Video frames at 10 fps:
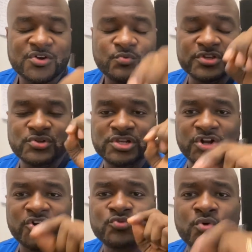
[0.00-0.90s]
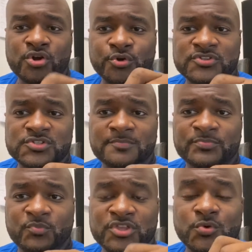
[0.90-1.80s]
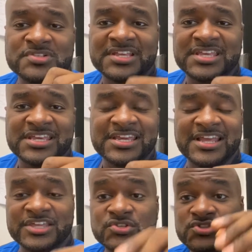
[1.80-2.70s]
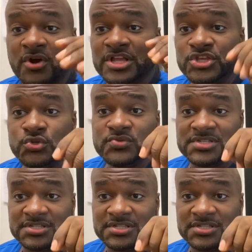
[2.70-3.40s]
when you learned words when you was a kid and you started using